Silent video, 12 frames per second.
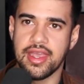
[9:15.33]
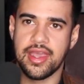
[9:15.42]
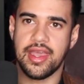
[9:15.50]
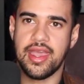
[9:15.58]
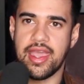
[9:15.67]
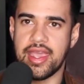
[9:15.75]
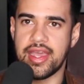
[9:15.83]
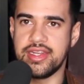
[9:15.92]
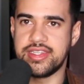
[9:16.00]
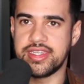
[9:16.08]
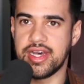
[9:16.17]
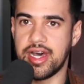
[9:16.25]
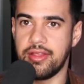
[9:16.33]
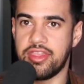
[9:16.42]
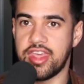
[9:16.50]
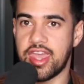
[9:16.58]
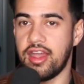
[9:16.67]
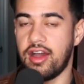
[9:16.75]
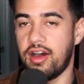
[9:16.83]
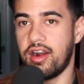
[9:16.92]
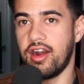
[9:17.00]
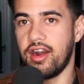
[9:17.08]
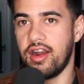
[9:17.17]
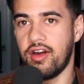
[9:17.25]
And uh, they
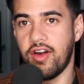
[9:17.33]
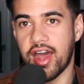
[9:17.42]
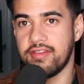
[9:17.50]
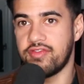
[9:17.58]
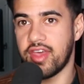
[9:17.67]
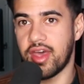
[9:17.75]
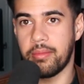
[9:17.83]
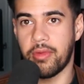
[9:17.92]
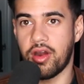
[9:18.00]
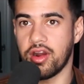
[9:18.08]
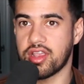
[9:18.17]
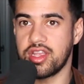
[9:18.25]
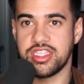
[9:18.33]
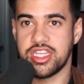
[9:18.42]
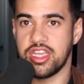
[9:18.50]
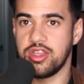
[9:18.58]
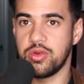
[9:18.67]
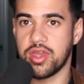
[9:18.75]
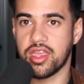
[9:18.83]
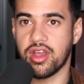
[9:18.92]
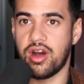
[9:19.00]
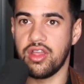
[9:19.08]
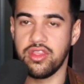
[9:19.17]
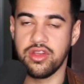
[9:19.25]
are, a lot of them are continuing
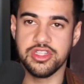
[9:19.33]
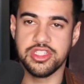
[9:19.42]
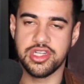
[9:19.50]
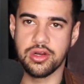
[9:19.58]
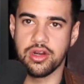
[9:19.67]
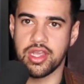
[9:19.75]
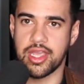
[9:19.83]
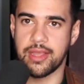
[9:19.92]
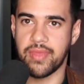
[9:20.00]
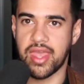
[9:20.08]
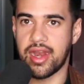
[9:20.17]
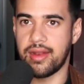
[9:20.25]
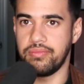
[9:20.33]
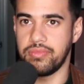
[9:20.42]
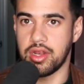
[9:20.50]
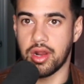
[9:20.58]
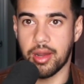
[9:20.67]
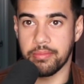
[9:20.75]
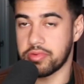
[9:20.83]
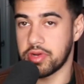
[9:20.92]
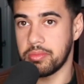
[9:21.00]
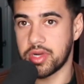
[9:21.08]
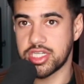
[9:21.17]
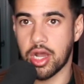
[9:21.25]
on their journey. And, you know, I'm pretty
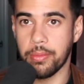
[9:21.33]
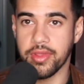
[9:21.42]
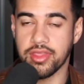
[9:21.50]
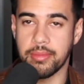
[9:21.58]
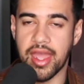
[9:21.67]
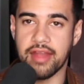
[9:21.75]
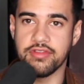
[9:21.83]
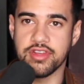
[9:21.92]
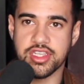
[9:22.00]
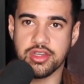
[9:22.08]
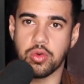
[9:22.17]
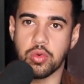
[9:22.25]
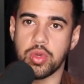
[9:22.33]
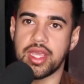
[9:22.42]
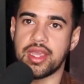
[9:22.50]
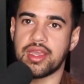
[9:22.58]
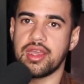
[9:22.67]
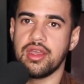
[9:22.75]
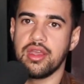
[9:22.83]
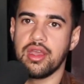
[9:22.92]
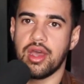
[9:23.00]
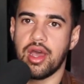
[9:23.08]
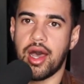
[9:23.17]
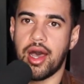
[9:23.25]
much helping them every single week
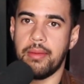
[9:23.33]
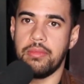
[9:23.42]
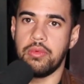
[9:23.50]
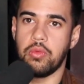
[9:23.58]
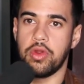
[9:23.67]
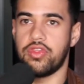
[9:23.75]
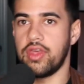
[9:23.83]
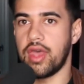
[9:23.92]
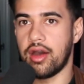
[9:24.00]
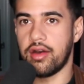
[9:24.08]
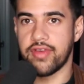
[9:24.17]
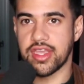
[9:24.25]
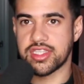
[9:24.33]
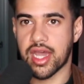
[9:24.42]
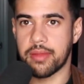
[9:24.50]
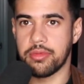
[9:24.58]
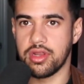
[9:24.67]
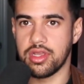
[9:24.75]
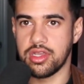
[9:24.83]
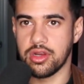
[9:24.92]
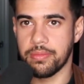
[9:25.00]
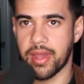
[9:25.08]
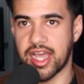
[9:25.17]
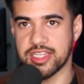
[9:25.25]
uh, with the Elevate Cyber Year
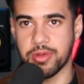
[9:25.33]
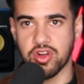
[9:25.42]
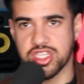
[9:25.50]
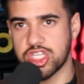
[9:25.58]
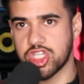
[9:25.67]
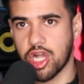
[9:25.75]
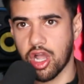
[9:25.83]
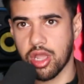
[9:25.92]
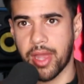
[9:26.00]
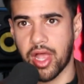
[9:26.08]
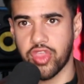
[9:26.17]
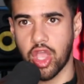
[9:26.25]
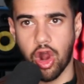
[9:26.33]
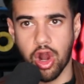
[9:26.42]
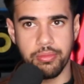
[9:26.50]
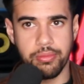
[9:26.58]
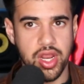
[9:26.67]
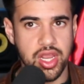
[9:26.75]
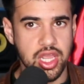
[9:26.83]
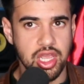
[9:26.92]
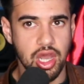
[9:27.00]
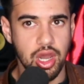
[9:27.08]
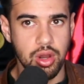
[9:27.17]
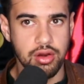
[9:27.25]
Pass. But let's just talk about the art of breaking
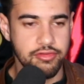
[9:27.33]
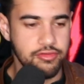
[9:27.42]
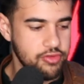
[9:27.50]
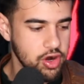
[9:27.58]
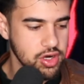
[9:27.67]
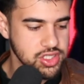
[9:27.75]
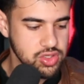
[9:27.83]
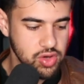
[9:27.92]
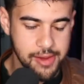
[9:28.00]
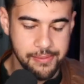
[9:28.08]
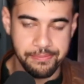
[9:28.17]
code first, right?